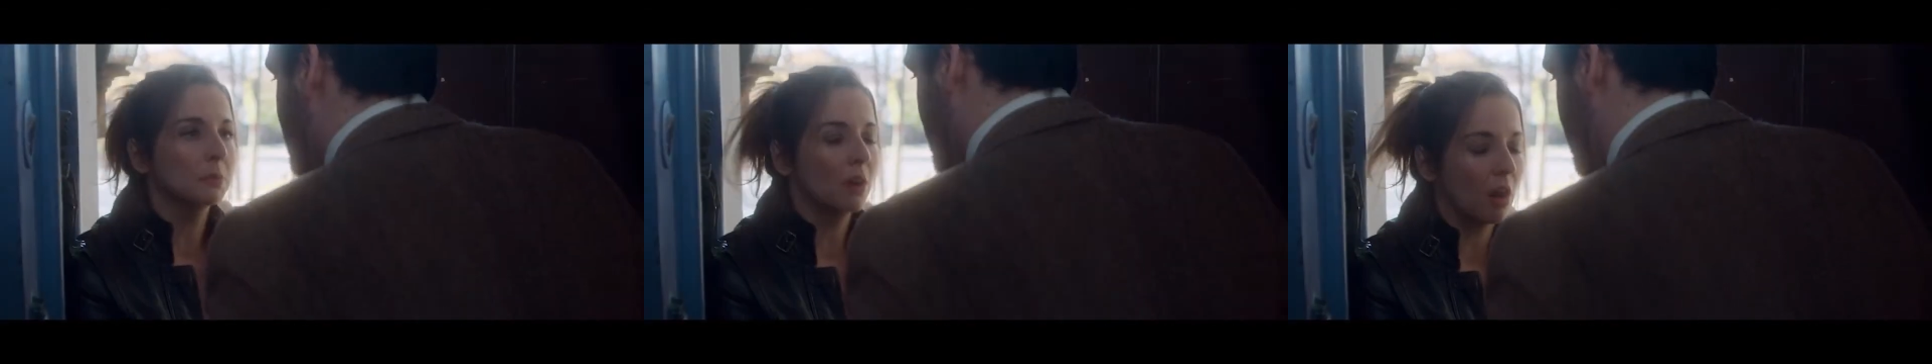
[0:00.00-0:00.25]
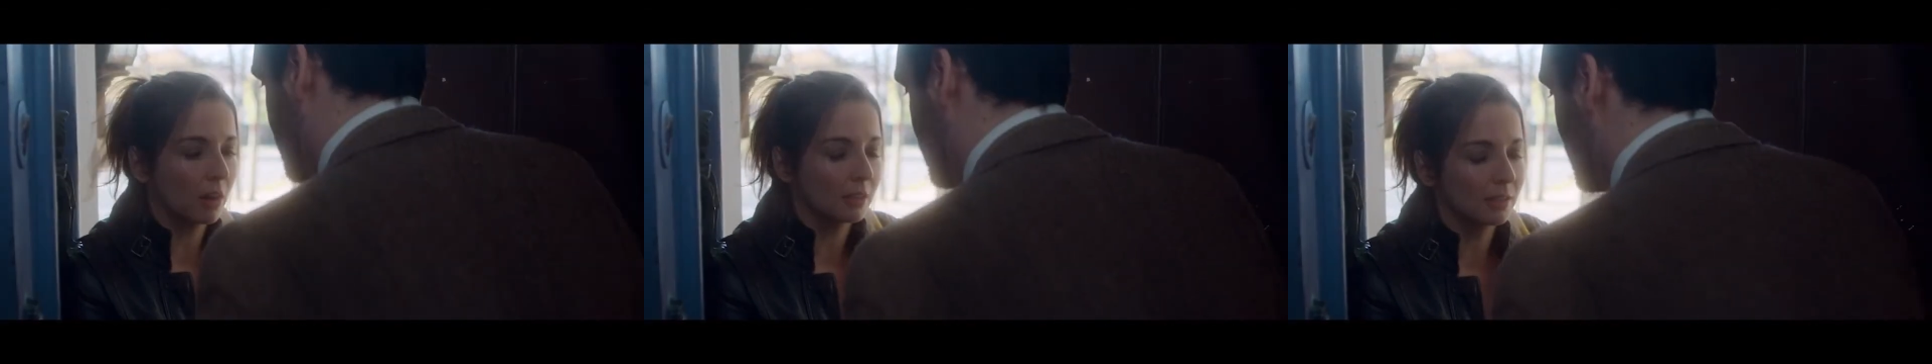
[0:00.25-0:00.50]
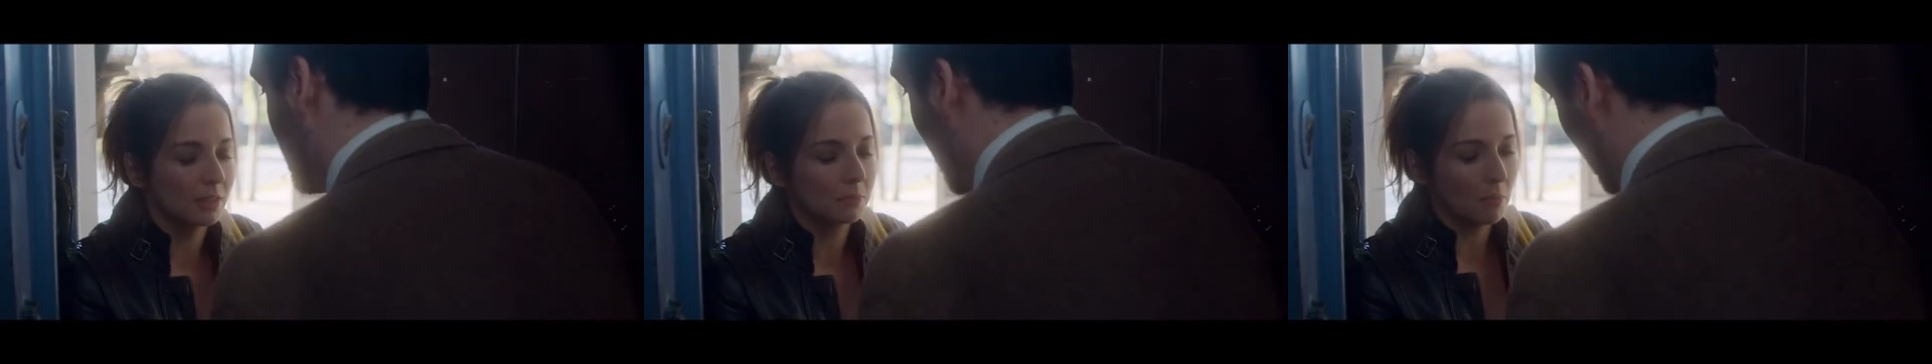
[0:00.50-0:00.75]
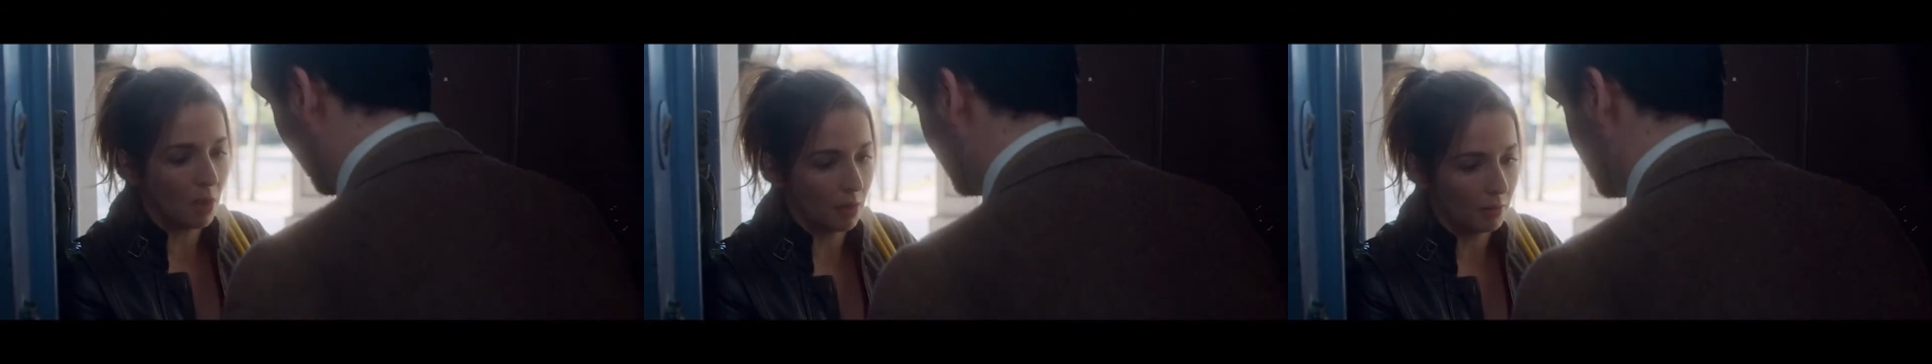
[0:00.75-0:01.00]
it's been hard
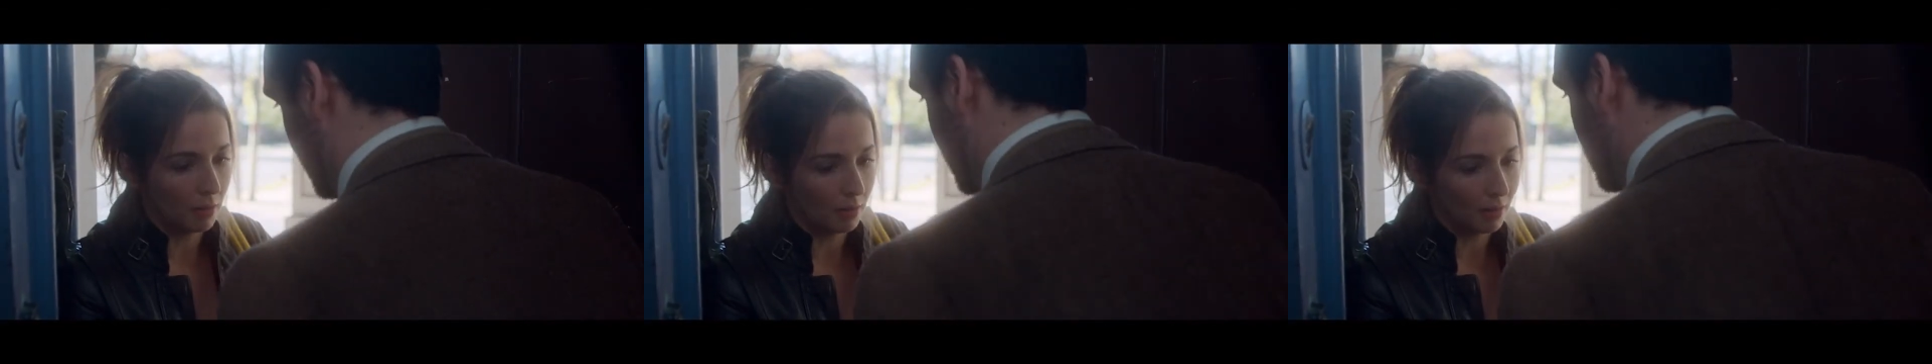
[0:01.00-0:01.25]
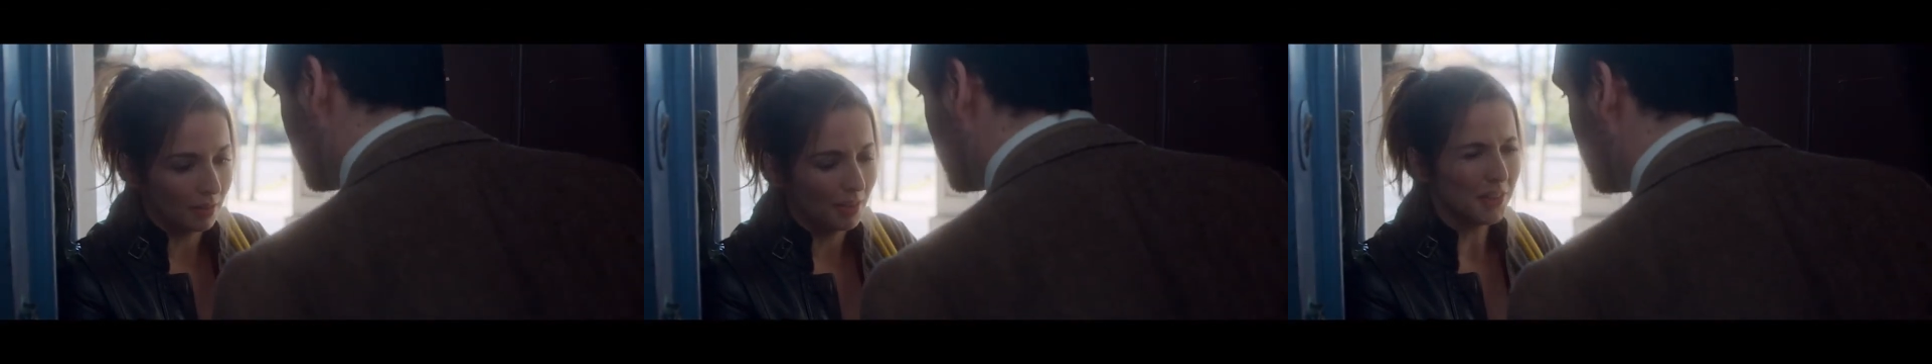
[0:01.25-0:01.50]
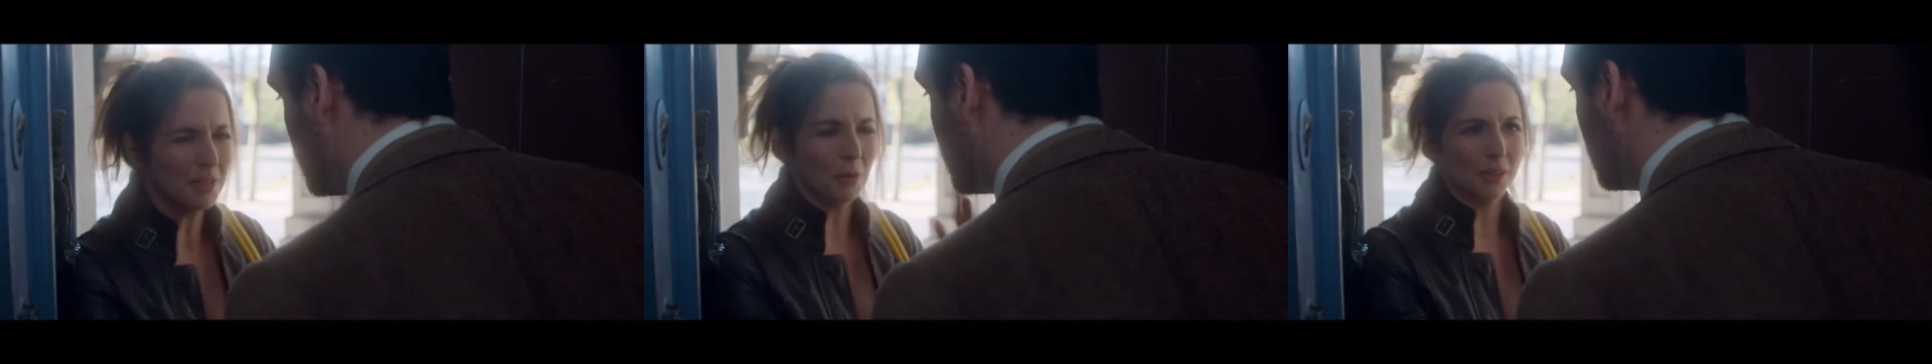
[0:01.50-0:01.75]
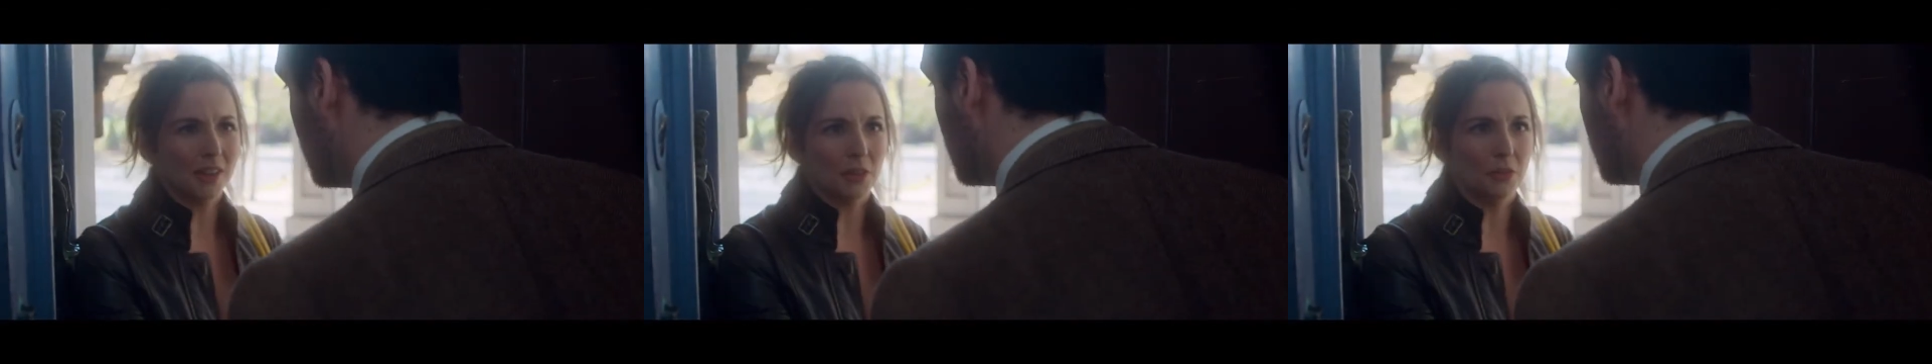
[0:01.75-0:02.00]
since mom. You
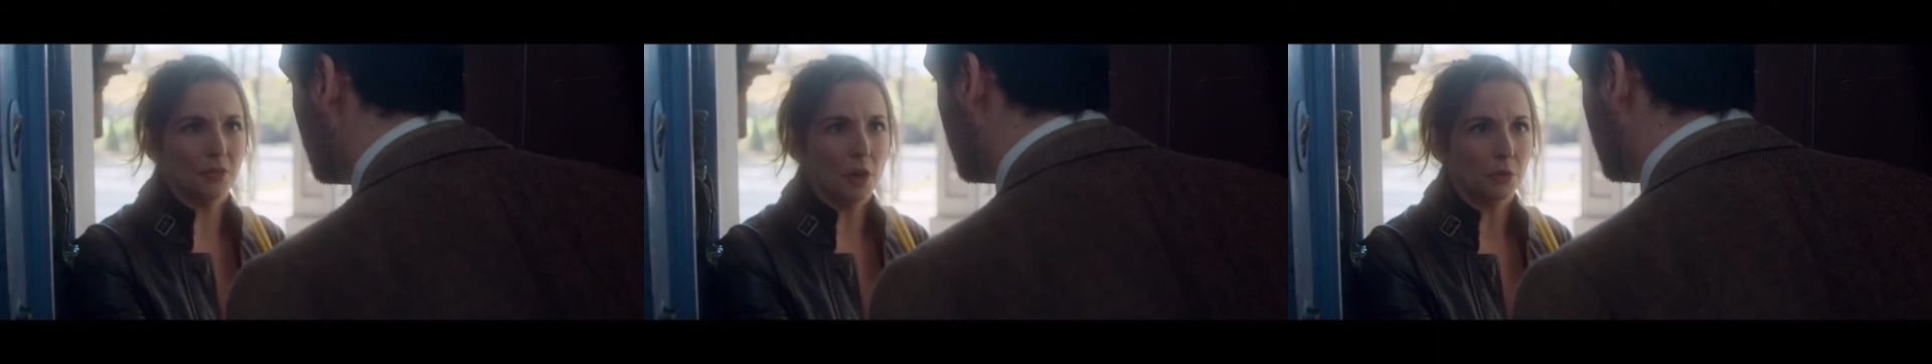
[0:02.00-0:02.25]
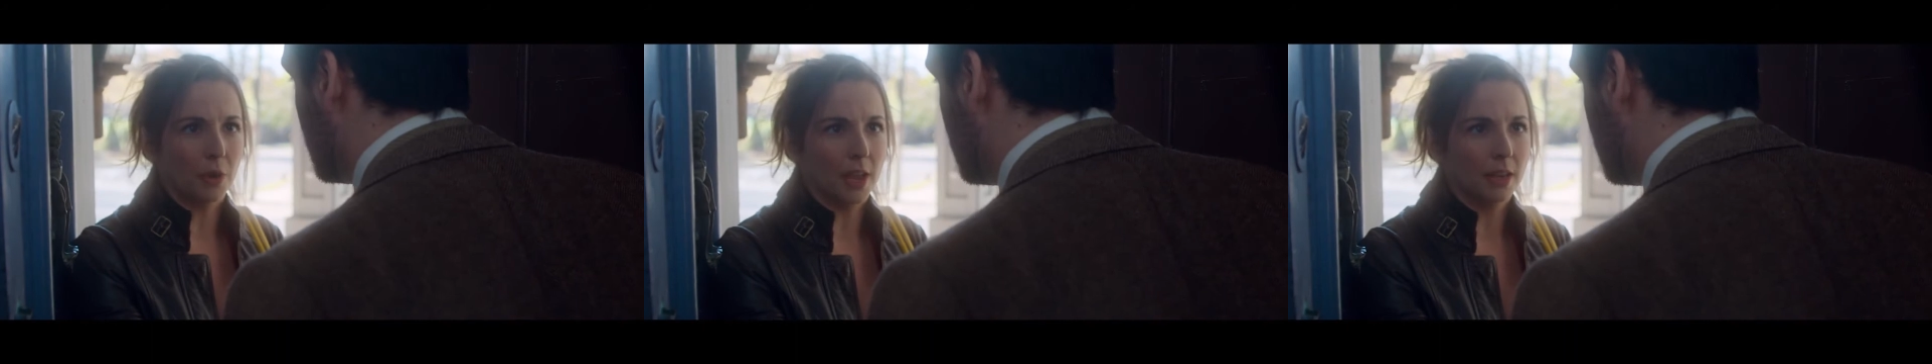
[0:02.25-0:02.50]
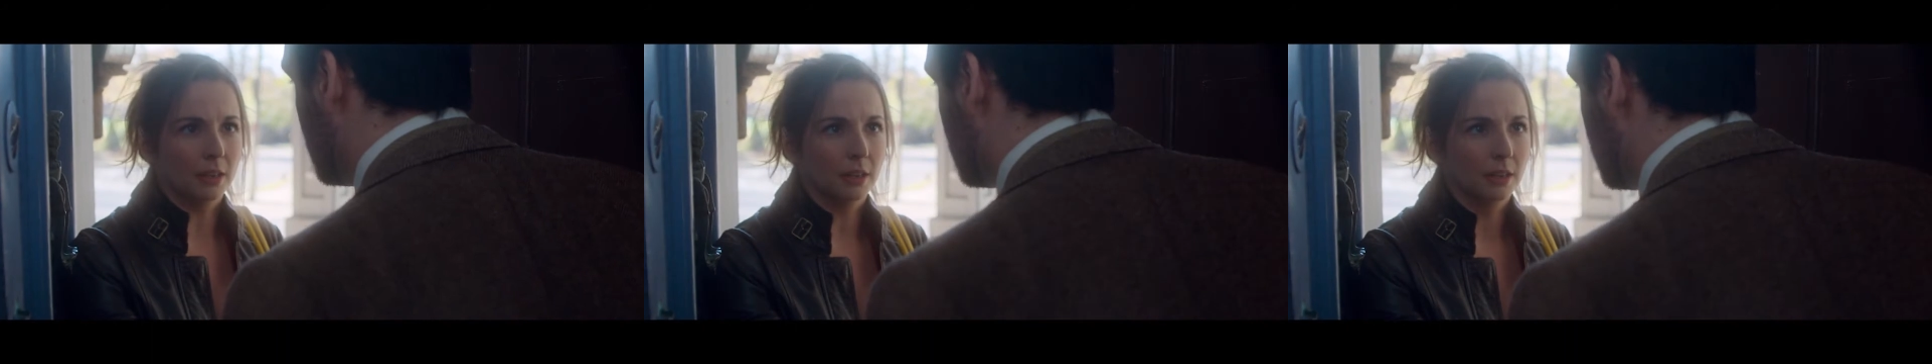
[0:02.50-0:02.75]
know it's not your fault, right?